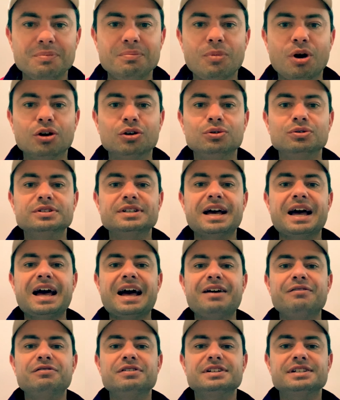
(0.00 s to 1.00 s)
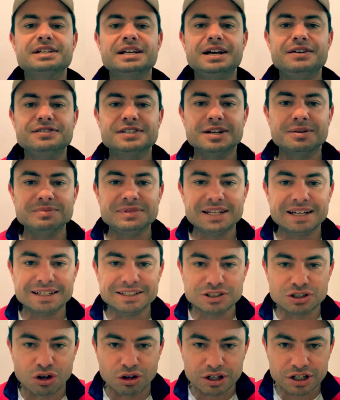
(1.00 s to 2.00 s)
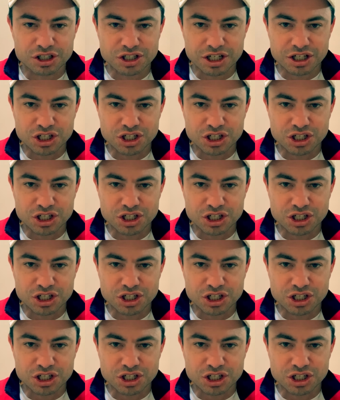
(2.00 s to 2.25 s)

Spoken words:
models have received some technology